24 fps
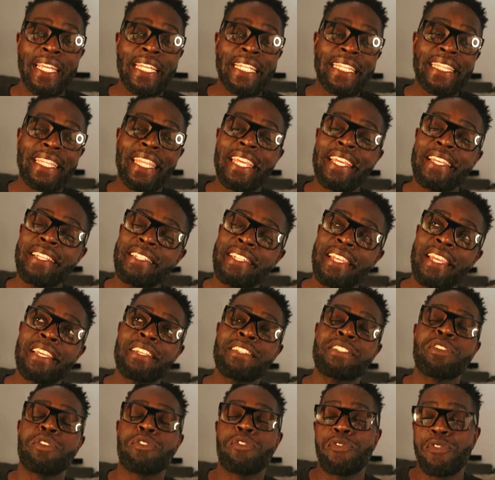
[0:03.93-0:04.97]
This is
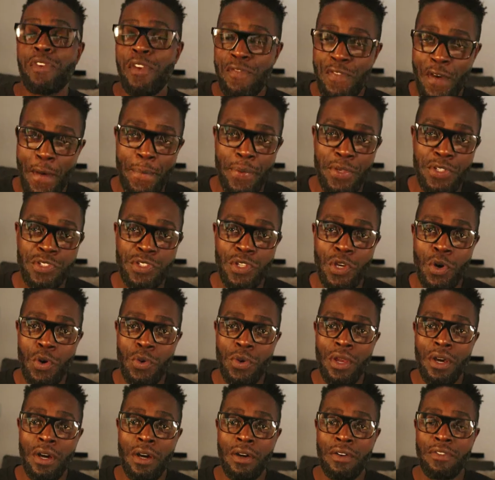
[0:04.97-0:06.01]
the fifth episode
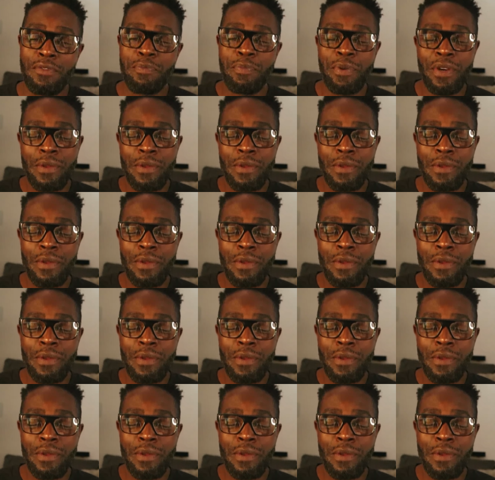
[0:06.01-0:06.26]
of pretty